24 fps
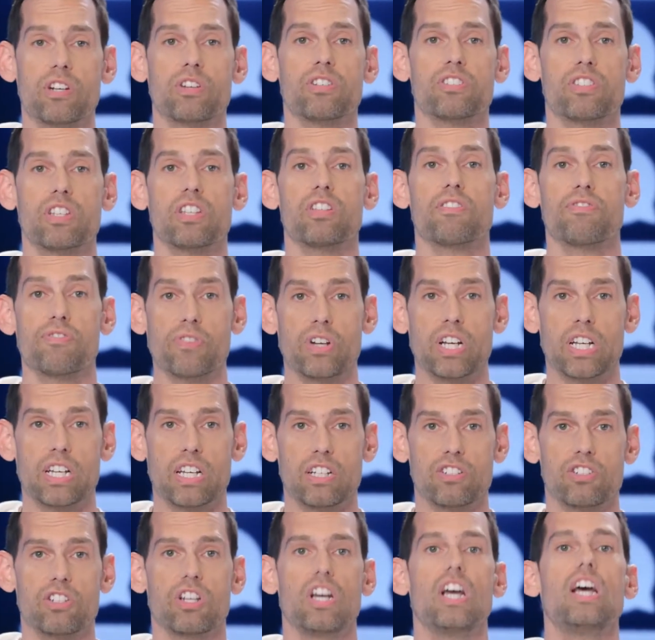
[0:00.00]
seriously, they're
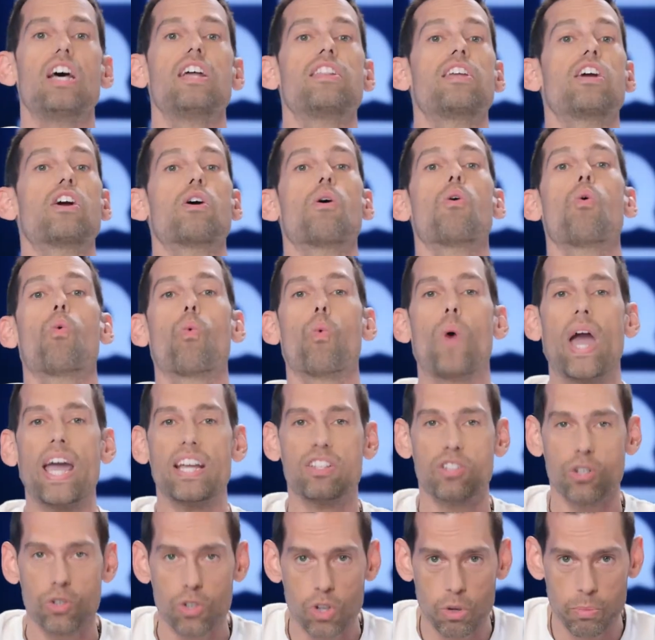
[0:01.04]
freakish. They're
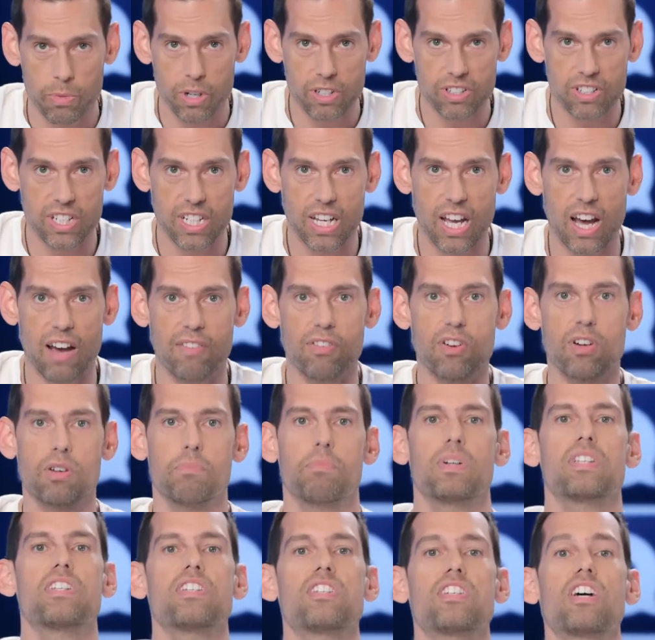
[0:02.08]
way too numerous to
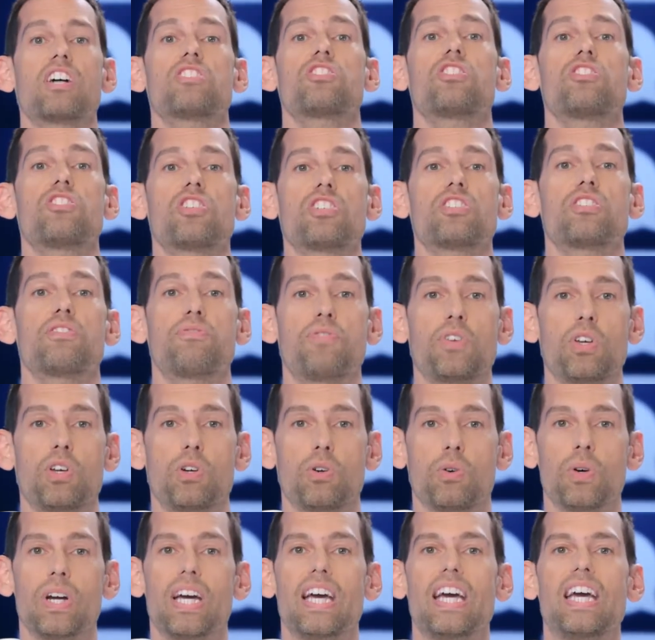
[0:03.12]
cover, but to touch on just a
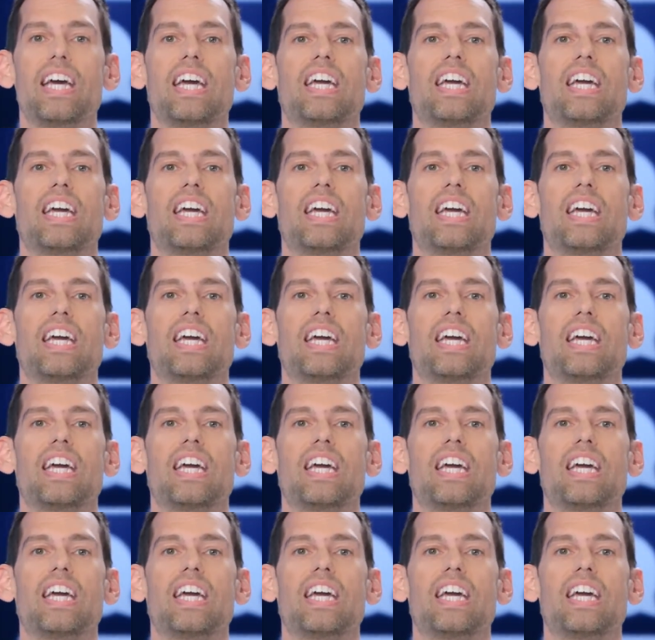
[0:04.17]
few,